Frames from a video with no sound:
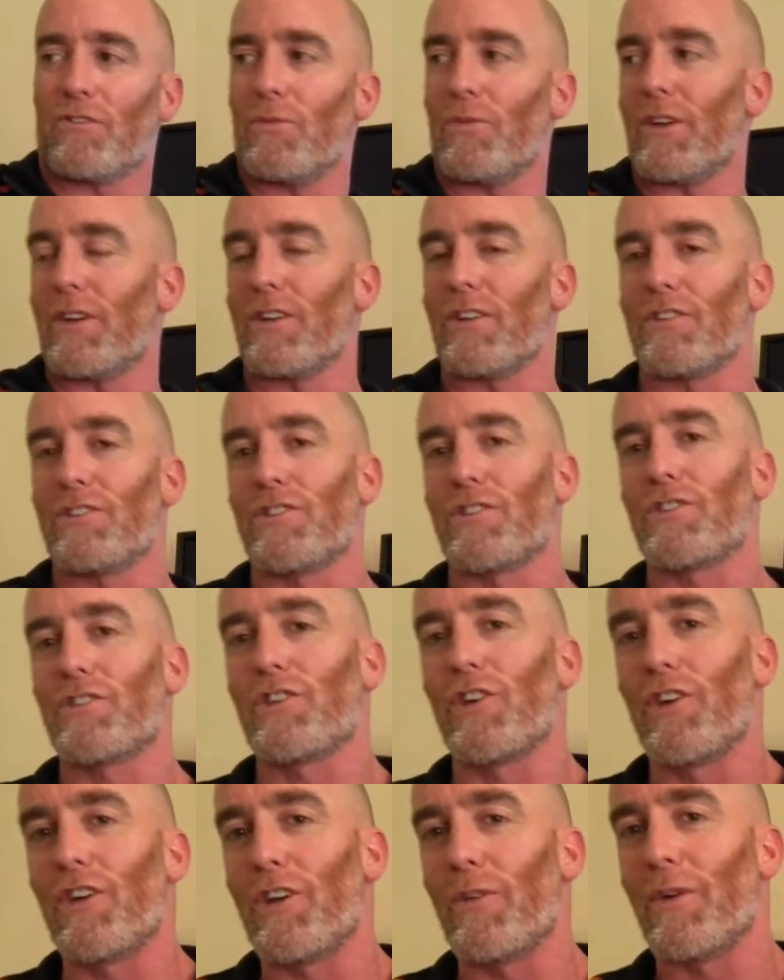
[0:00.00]
or we're going to
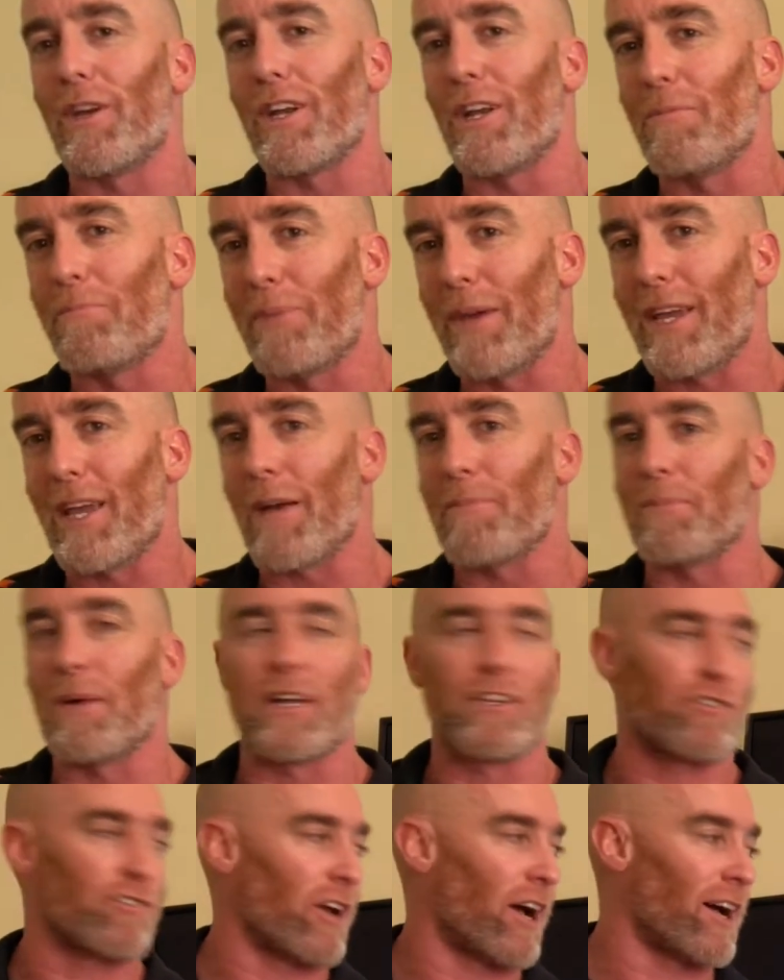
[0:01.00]
turn, and we're going to pick up
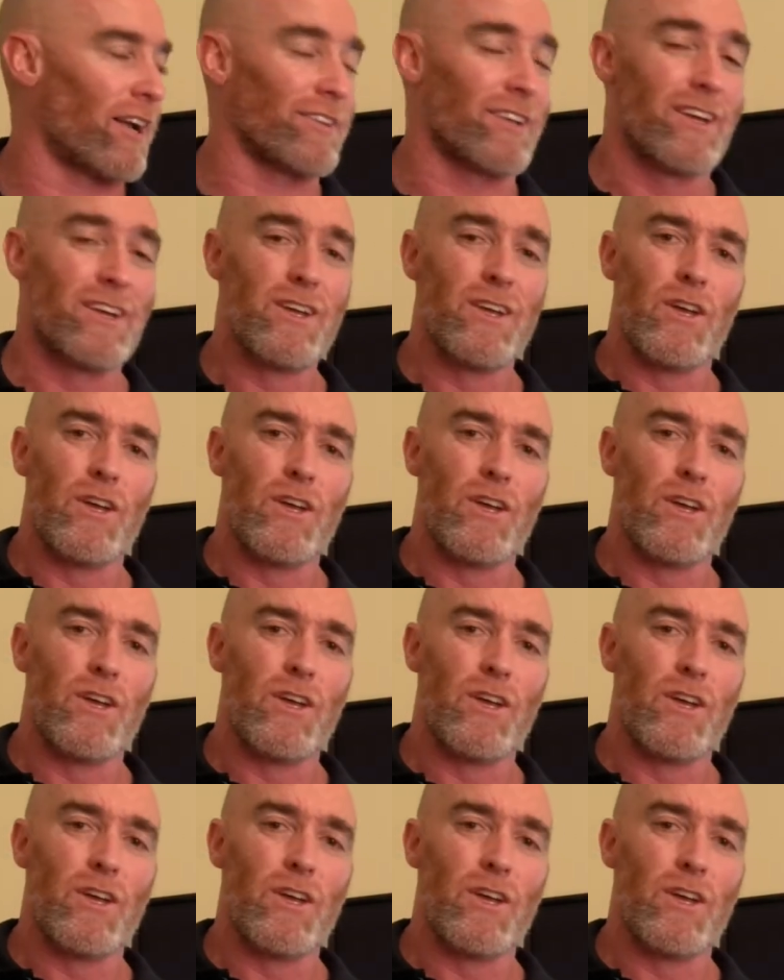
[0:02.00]
our child,